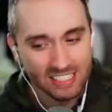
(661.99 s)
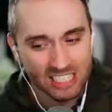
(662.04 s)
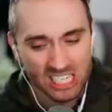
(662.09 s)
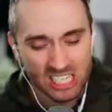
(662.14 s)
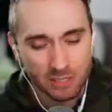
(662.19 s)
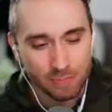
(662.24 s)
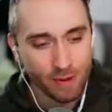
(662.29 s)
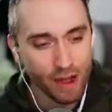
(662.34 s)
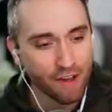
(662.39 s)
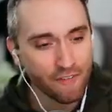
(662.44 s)
This
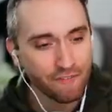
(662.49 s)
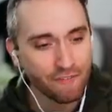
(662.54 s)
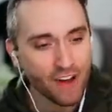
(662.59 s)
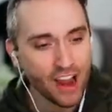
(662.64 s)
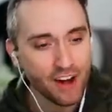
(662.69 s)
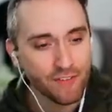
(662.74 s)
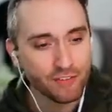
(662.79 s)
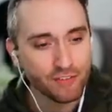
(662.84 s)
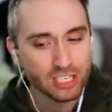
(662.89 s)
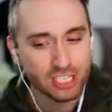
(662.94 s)
is my
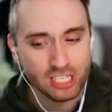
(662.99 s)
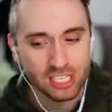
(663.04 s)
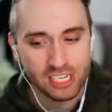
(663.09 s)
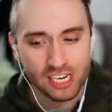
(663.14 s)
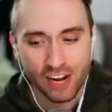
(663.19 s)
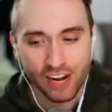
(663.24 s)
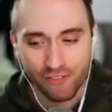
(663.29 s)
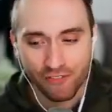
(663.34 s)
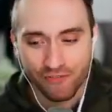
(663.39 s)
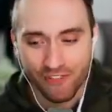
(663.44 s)
favorite
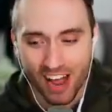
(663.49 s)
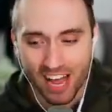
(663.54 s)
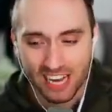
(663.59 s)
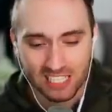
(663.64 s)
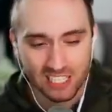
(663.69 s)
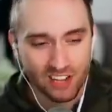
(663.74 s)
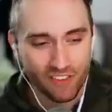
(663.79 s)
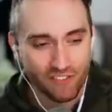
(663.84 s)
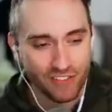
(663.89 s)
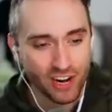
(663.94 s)
scene from
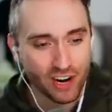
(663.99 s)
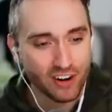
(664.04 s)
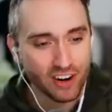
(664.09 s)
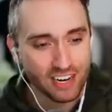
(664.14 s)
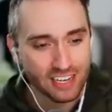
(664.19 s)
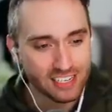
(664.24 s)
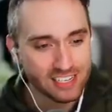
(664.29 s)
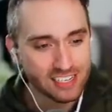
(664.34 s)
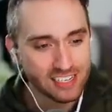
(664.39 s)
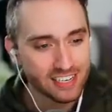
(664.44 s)
Fast and the
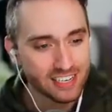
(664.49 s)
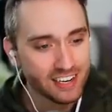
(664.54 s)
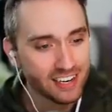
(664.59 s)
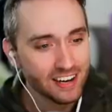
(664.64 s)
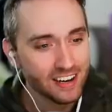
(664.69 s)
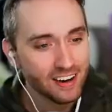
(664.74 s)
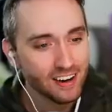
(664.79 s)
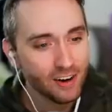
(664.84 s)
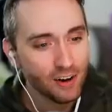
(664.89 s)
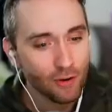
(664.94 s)
Furious.
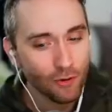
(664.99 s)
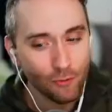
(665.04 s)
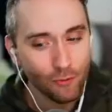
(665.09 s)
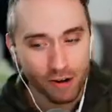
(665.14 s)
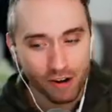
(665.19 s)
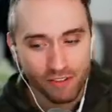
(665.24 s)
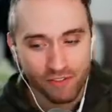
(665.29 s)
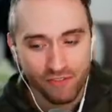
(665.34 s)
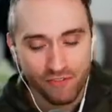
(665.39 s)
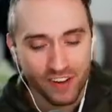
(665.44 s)

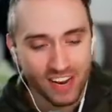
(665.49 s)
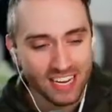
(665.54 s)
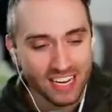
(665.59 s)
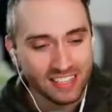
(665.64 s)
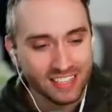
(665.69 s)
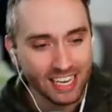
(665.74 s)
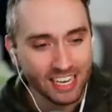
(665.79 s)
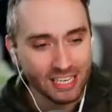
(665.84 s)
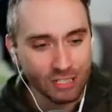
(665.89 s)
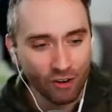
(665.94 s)
When Vin
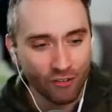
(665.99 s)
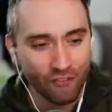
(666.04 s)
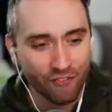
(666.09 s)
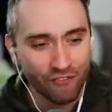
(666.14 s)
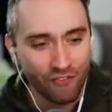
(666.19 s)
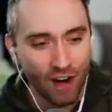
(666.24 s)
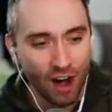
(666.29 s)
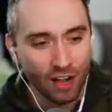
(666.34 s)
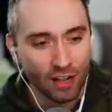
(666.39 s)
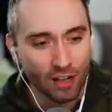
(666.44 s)
Diesel
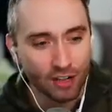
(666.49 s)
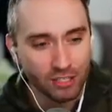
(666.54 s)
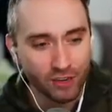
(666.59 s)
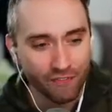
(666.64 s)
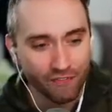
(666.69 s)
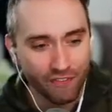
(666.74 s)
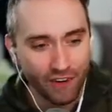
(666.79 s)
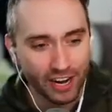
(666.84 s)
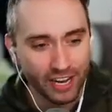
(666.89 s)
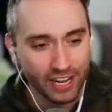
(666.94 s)
follows
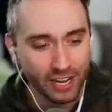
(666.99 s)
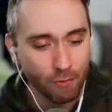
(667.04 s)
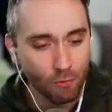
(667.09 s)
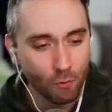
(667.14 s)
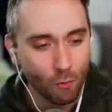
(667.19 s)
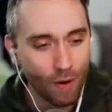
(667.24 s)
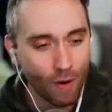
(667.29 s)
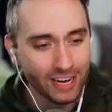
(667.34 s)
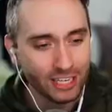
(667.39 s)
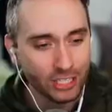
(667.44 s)
a fucking
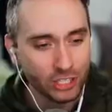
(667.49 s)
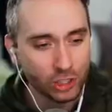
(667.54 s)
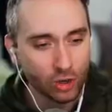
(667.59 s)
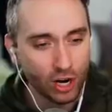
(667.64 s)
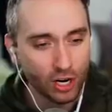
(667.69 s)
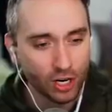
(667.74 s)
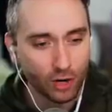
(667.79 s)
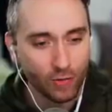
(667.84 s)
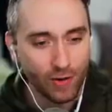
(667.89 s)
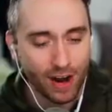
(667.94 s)
white
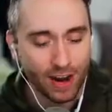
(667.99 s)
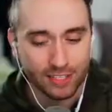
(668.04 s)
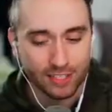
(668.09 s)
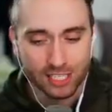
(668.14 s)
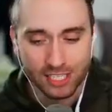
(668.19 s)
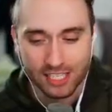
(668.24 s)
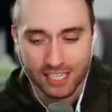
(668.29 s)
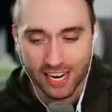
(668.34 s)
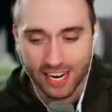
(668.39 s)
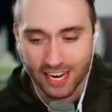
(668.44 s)
truck around the
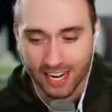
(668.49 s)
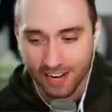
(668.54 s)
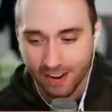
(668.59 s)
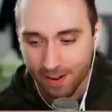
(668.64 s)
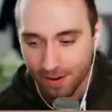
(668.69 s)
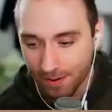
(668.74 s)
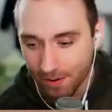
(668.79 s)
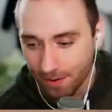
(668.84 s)
city